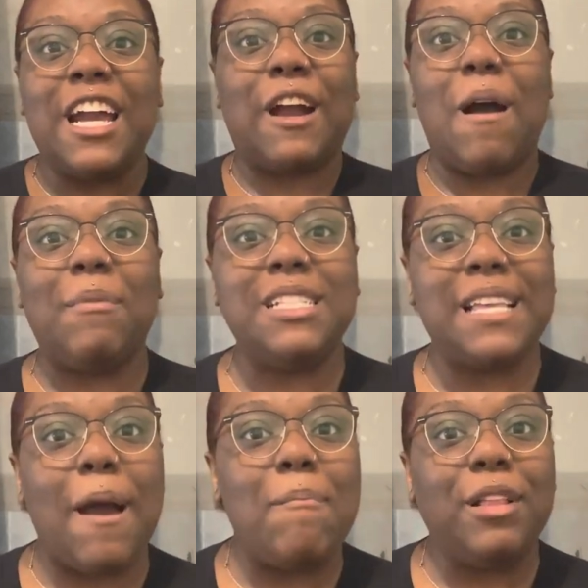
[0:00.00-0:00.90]
Comment
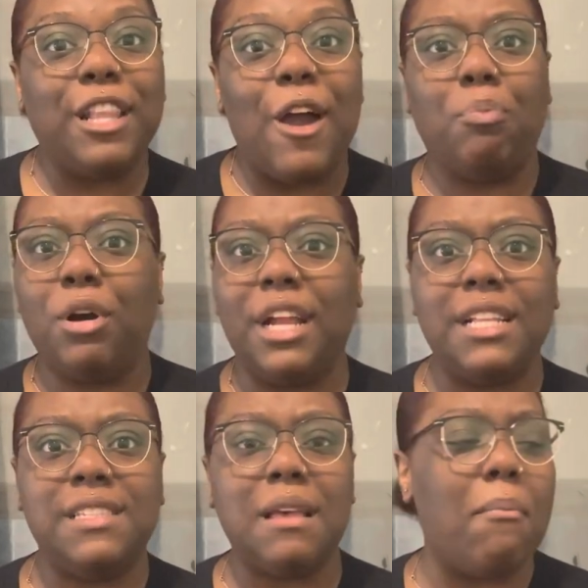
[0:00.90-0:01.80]
down below, put
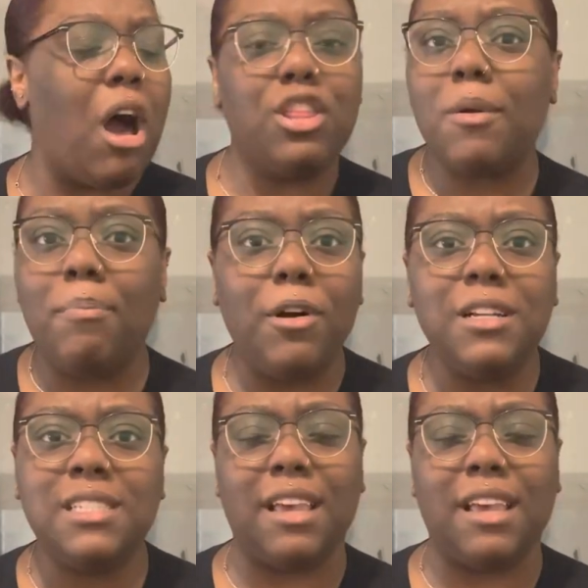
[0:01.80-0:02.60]
in some other books,